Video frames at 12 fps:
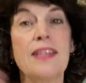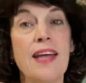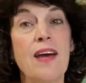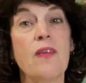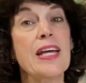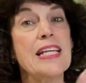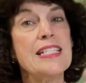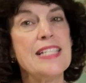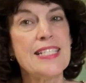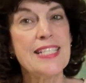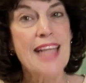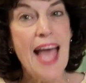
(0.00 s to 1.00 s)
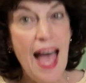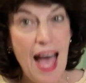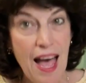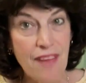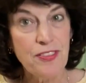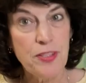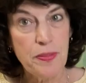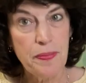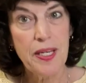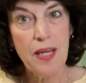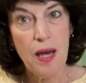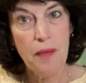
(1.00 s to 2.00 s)
Now, it doesn't have to
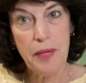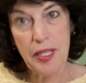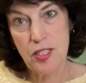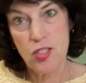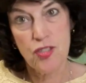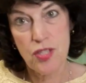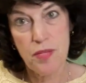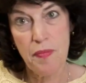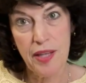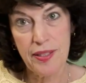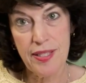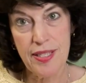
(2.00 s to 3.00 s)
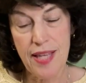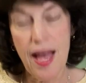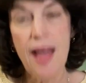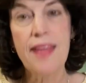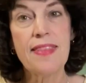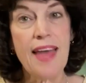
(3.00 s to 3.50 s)
be a picture smock design.